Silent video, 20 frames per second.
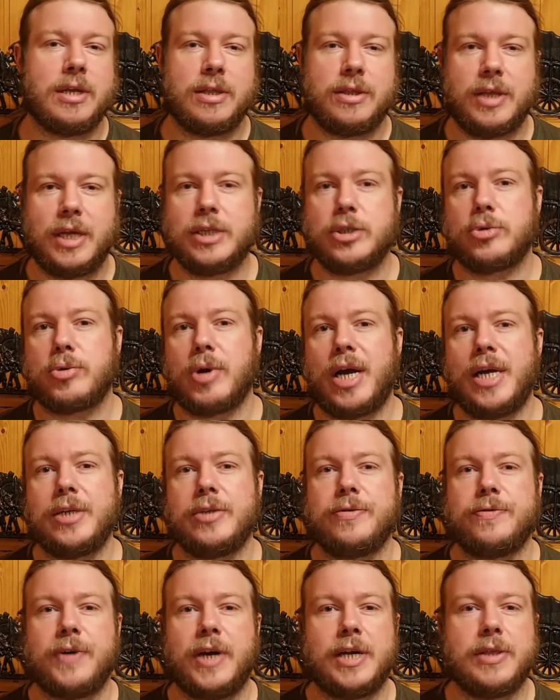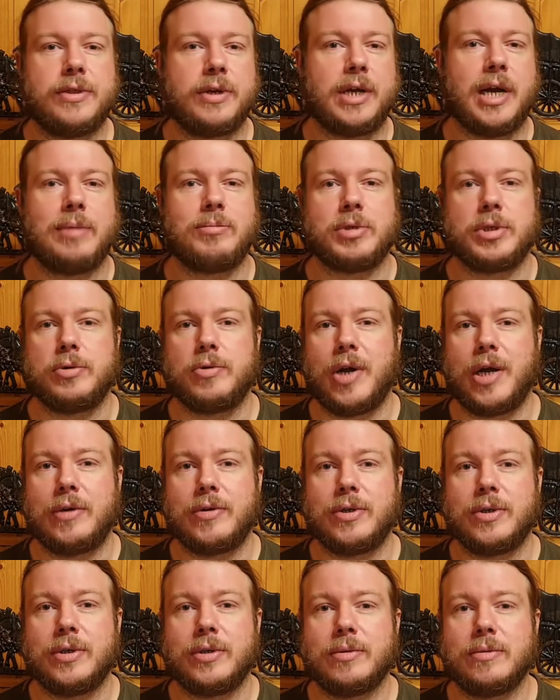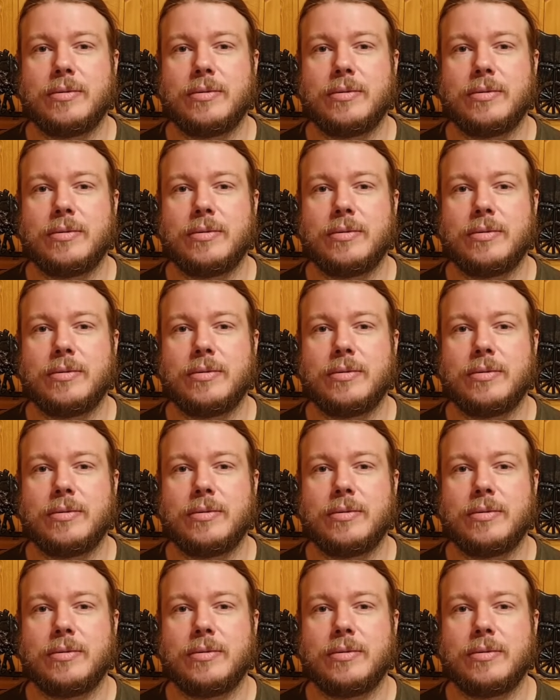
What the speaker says: then try to find the common ground.